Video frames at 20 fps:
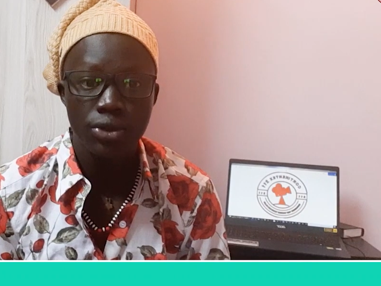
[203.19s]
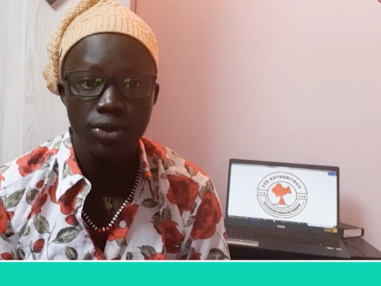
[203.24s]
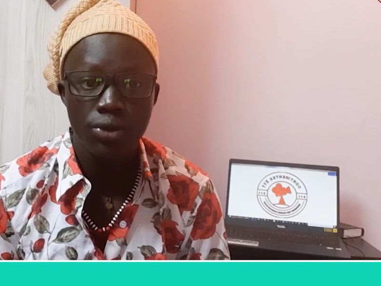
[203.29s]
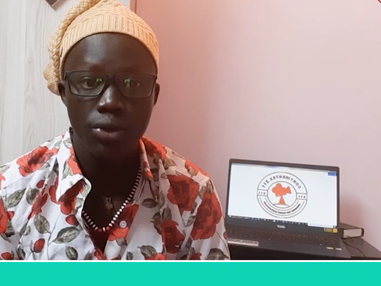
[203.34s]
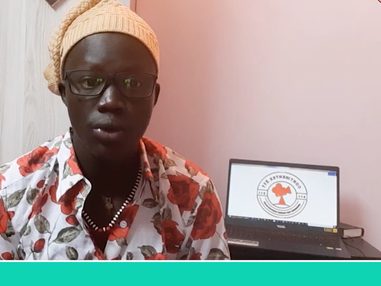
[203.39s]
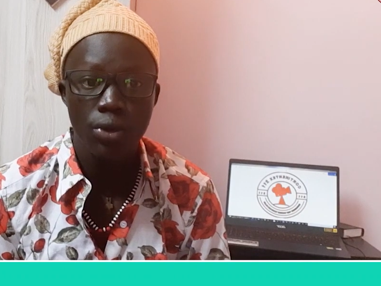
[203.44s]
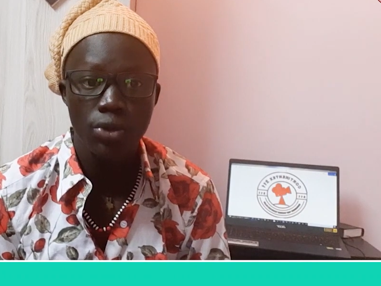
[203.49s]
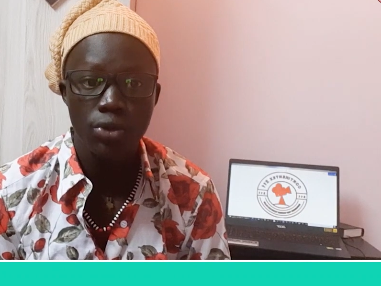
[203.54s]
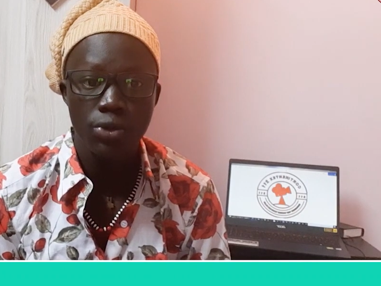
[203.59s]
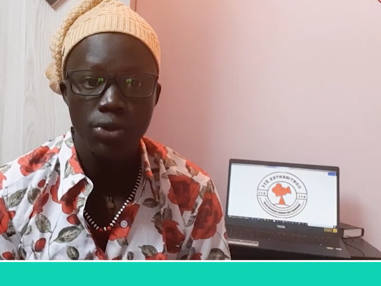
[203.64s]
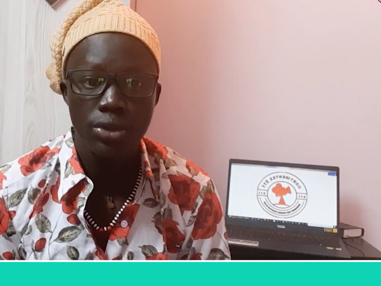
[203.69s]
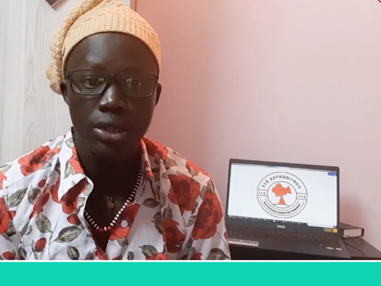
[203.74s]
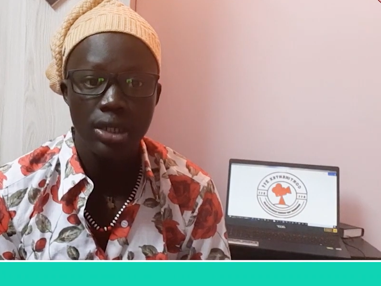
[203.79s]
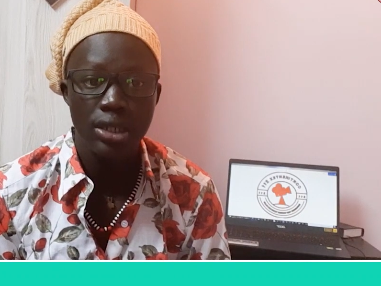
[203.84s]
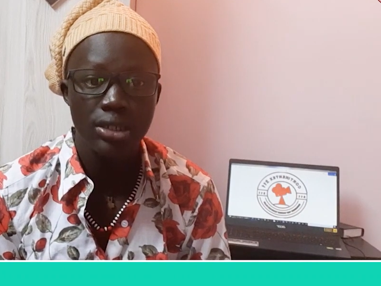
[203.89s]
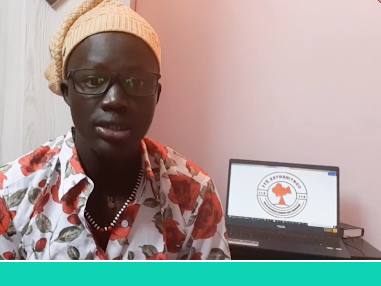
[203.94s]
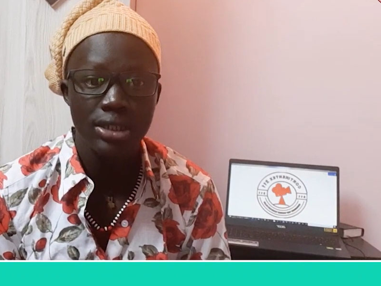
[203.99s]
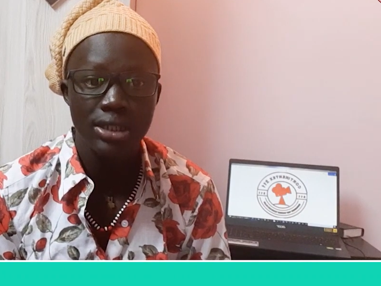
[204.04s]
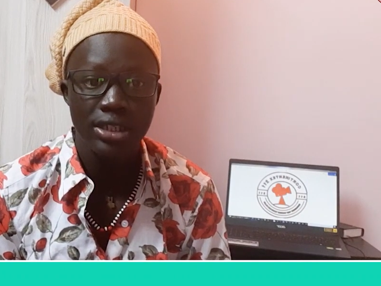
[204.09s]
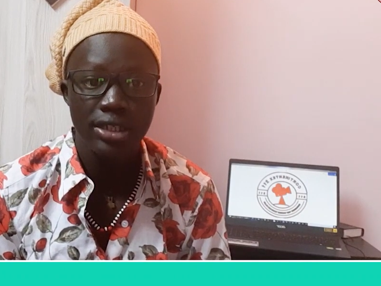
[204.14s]
to go to
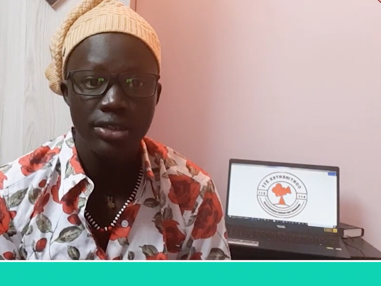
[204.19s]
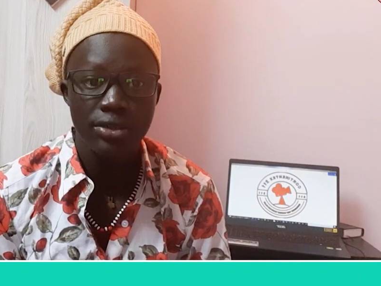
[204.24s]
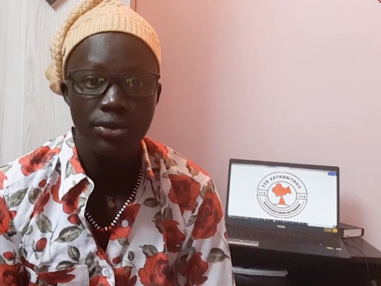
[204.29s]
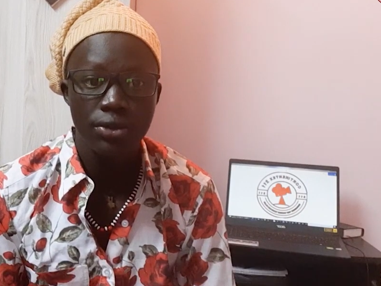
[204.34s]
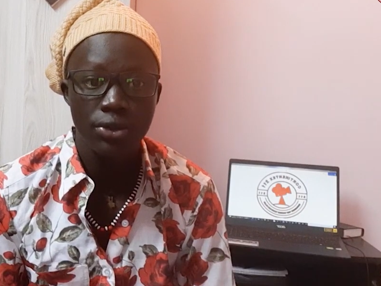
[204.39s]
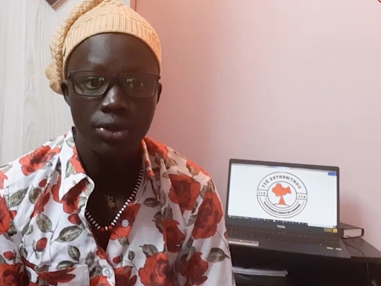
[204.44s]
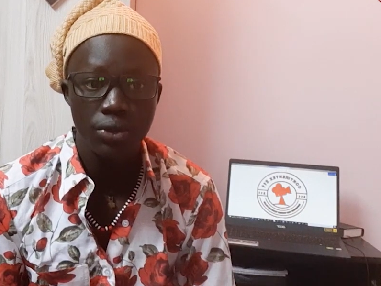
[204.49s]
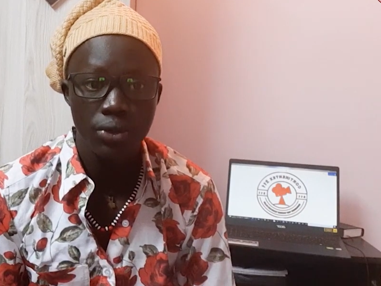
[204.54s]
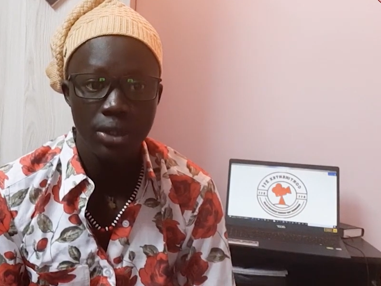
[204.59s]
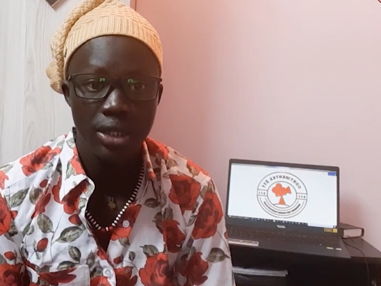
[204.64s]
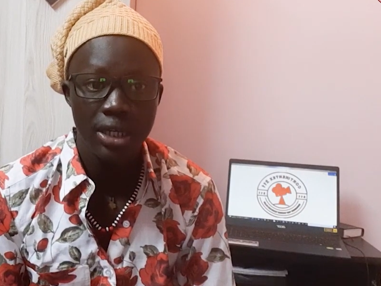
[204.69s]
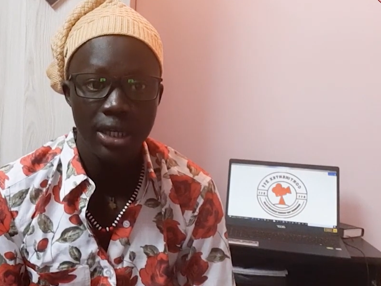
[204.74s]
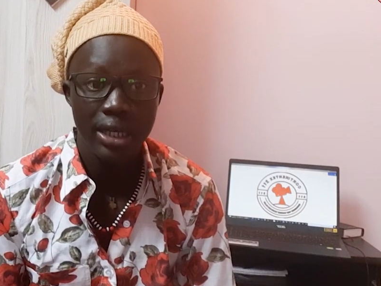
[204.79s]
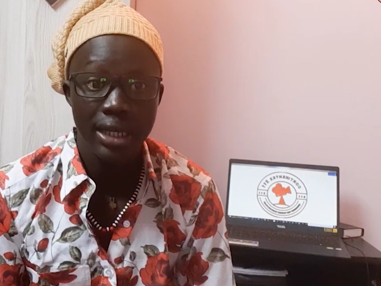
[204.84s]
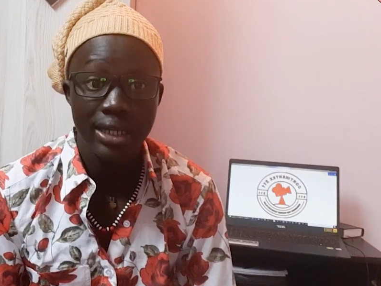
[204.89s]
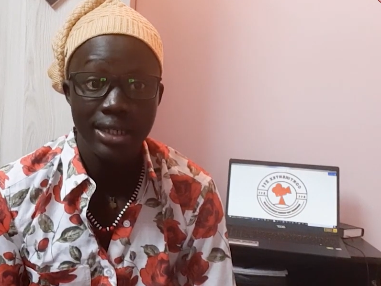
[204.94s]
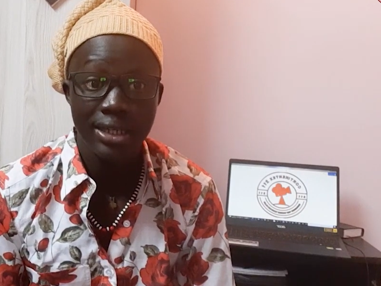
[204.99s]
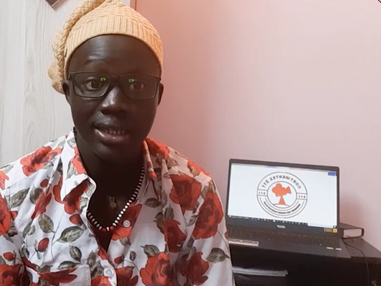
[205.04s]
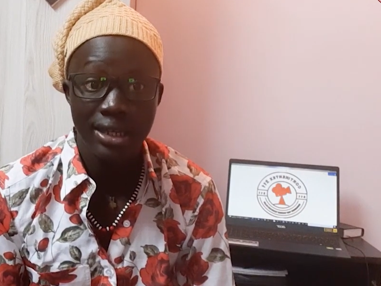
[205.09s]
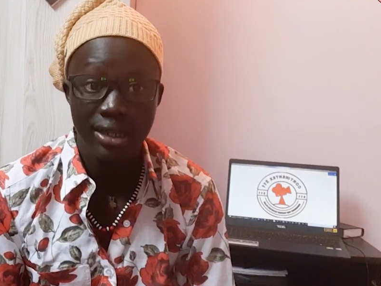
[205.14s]
United States, Australia
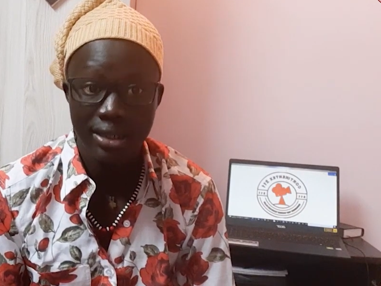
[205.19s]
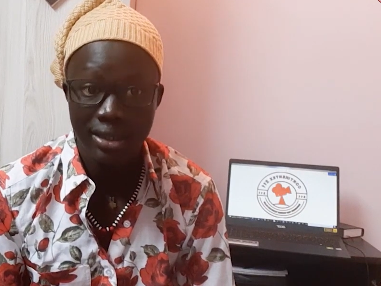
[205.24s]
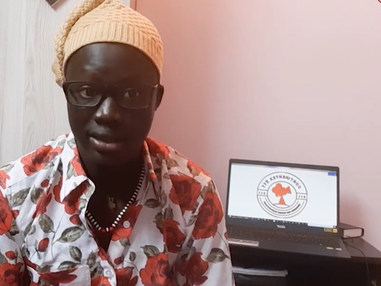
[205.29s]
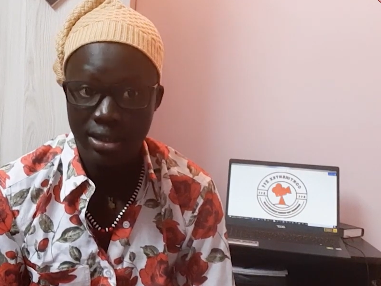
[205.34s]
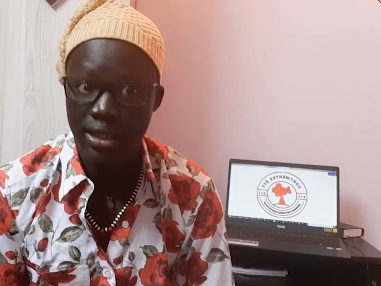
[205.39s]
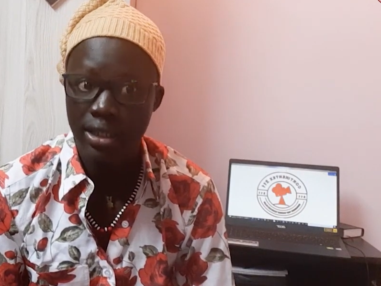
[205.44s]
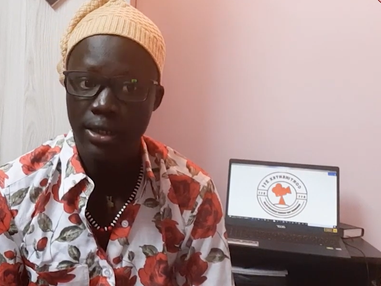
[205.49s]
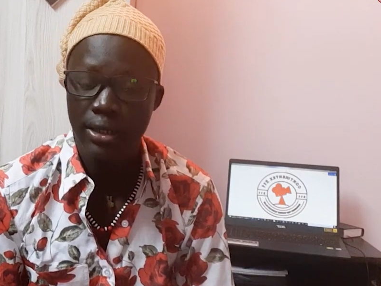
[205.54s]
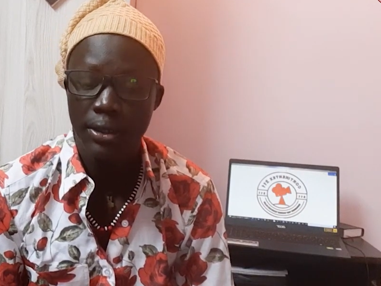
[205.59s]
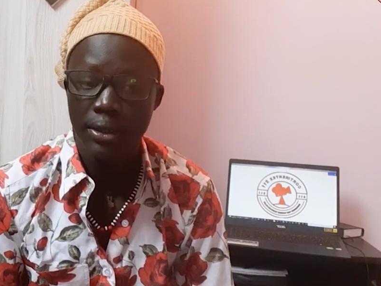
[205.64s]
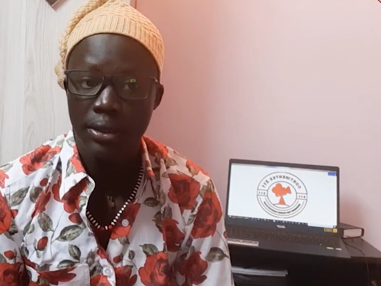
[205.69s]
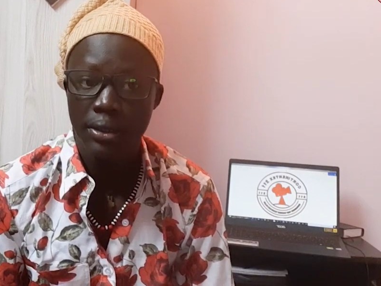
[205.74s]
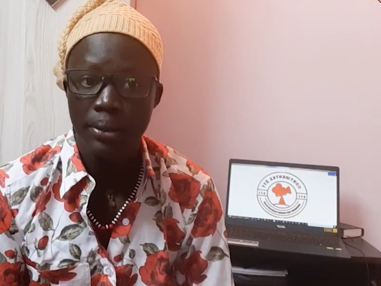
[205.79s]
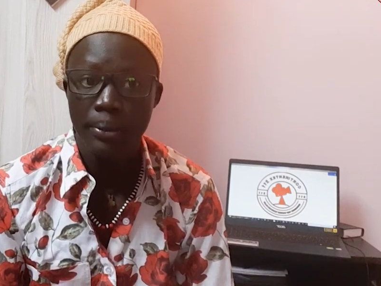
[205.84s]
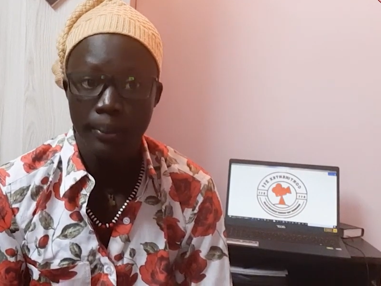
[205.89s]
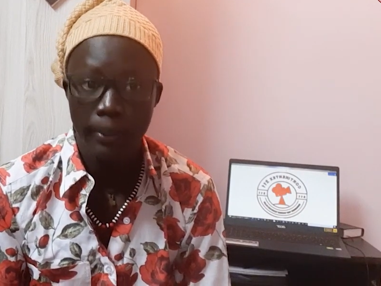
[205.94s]
and Canada,